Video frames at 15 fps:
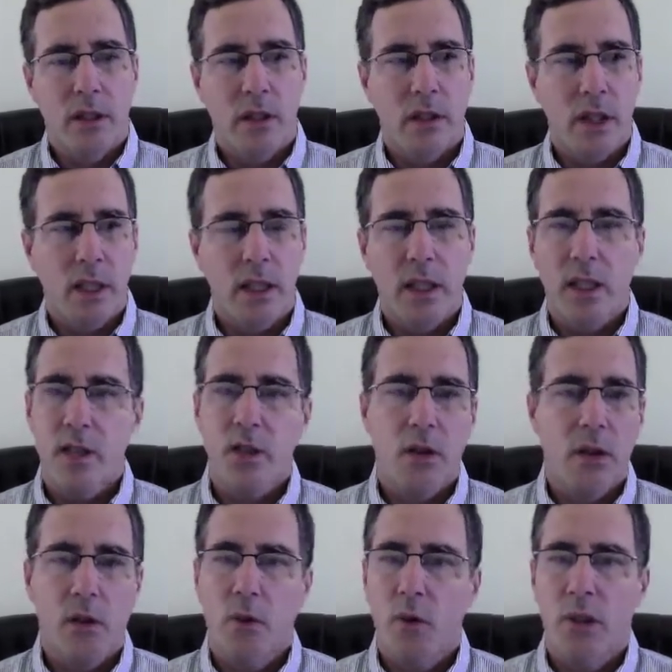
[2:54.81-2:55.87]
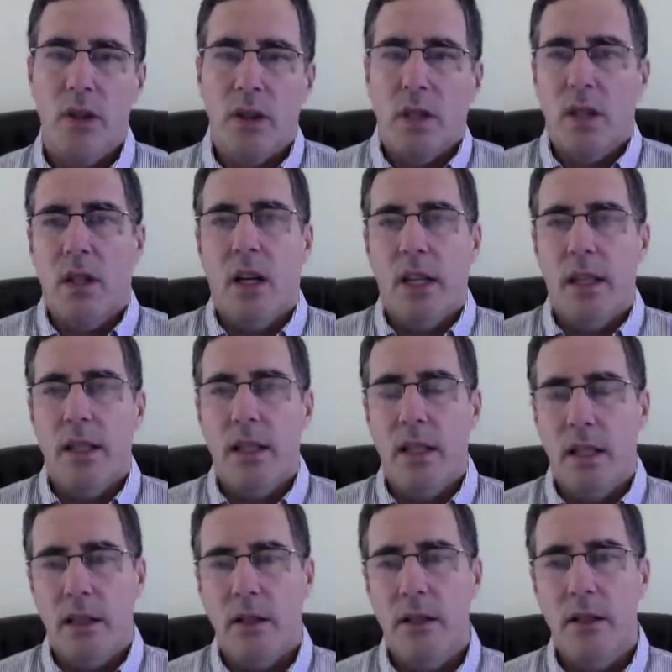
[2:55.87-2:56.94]
that the external world does not
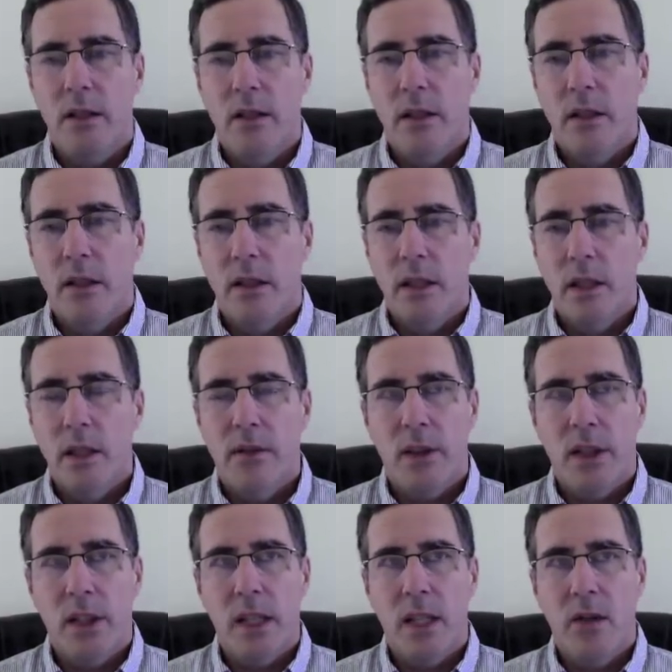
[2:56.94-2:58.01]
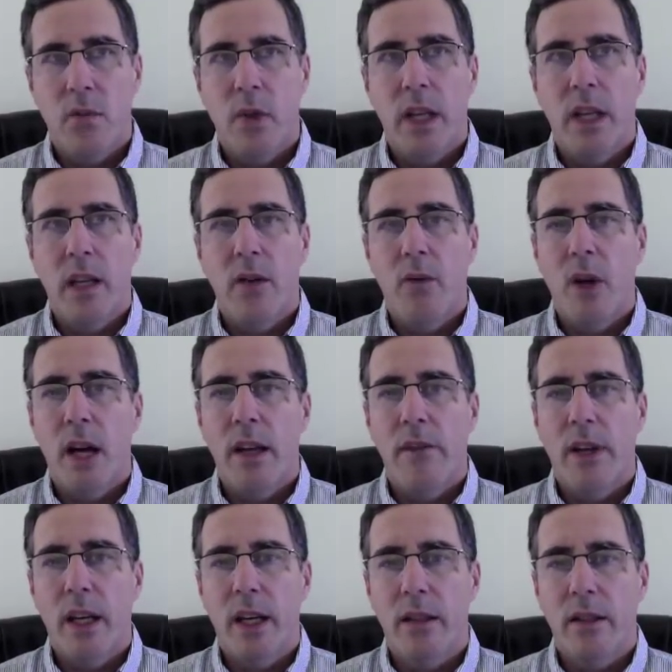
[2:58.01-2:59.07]
exist, nevertheless we can arrive
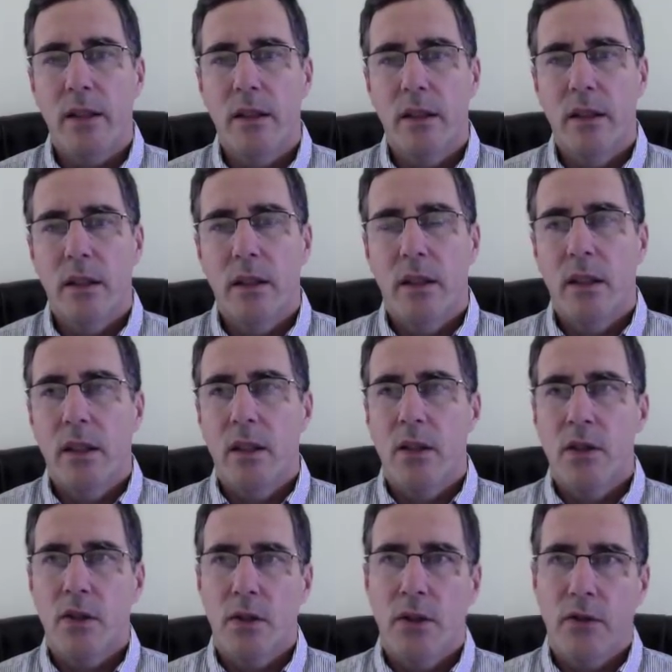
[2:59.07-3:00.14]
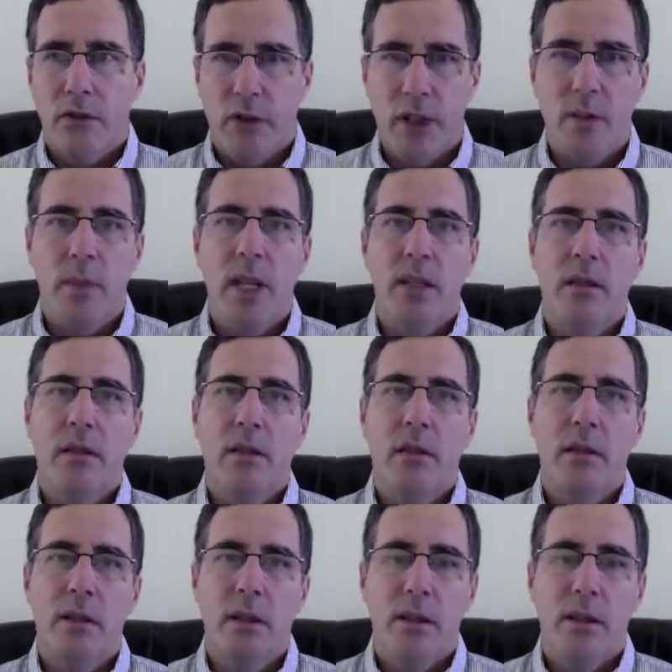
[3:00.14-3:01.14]
at certain fundamental